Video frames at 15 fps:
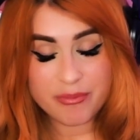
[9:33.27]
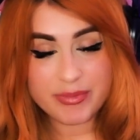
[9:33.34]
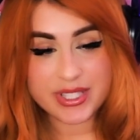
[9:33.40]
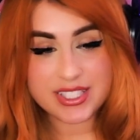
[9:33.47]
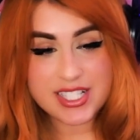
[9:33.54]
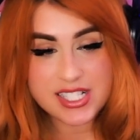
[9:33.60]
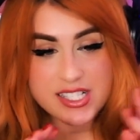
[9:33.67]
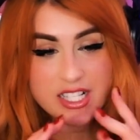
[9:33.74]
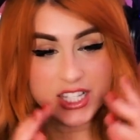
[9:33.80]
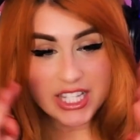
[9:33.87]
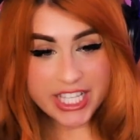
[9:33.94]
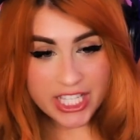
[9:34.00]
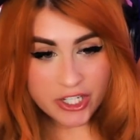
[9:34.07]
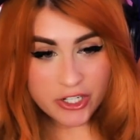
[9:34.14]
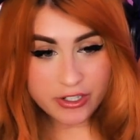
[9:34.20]
But this
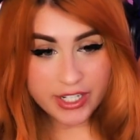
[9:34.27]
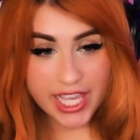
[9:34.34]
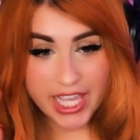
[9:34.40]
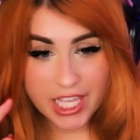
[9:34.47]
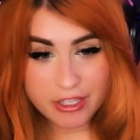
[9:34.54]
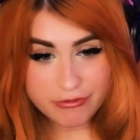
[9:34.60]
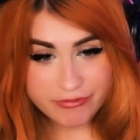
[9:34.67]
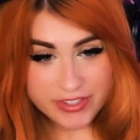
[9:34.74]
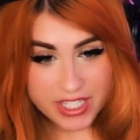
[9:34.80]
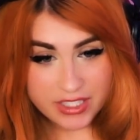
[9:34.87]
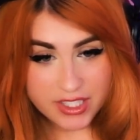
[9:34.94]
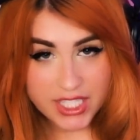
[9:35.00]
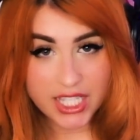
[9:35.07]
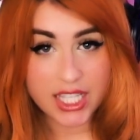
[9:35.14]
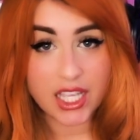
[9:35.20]
lingering
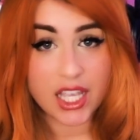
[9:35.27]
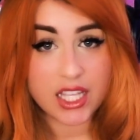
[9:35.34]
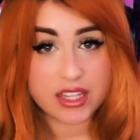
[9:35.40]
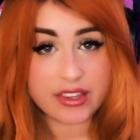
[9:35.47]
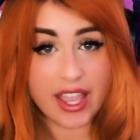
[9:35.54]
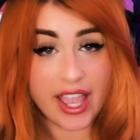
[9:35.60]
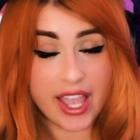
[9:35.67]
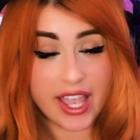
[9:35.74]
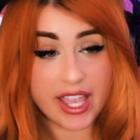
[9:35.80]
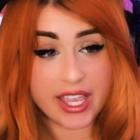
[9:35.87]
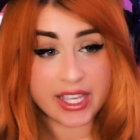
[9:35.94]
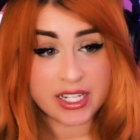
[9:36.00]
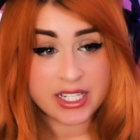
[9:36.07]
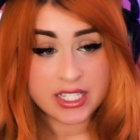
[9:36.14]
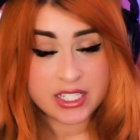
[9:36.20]
feeling
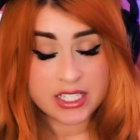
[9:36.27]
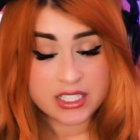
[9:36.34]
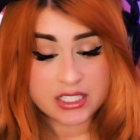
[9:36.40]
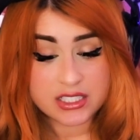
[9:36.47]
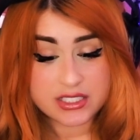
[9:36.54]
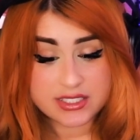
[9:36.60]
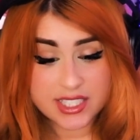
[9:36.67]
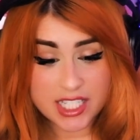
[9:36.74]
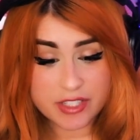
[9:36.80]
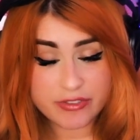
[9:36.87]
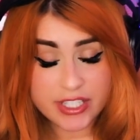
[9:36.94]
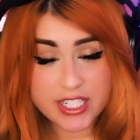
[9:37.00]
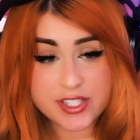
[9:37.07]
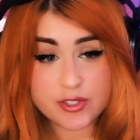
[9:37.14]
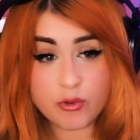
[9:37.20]
that
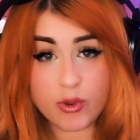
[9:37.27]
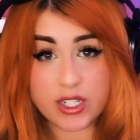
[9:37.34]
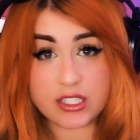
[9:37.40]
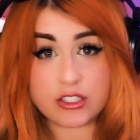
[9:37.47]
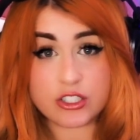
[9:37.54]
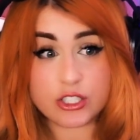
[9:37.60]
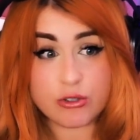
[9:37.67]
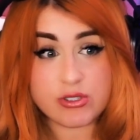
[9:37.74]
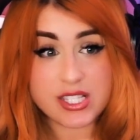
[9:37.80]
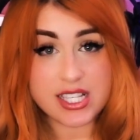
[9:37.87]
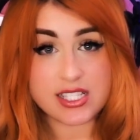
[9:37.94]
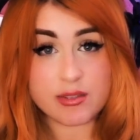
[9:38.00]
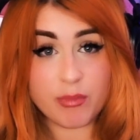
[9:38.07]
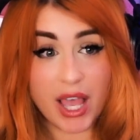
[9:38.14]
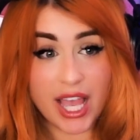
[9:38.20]
David is going to lose
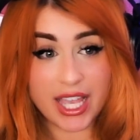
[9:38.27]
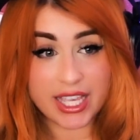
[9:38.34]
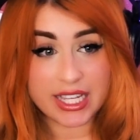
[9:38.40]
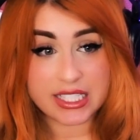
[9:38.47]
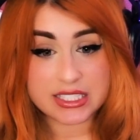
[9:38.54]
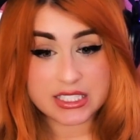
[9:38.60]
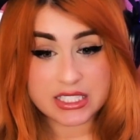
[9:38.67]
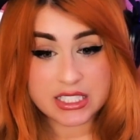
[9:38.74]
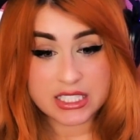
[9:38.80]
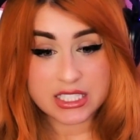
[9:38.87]
his mind,